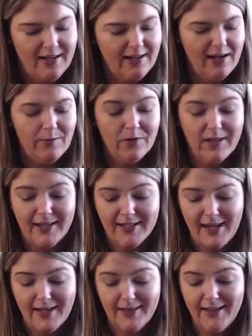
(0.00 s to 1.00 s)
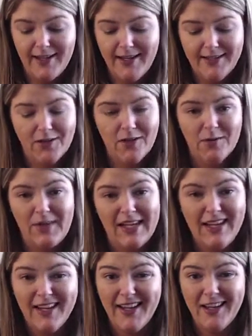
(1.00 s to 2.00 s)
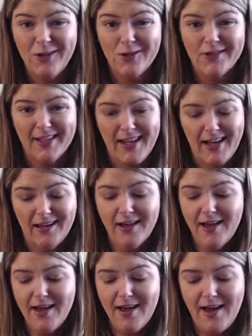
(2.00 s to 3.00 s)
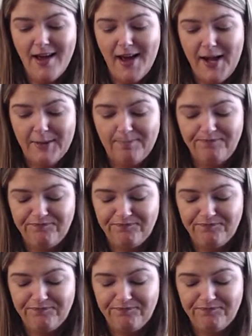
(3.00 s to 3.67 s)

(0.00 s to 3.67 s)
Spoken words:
and I'm really excited that he started making candles again. And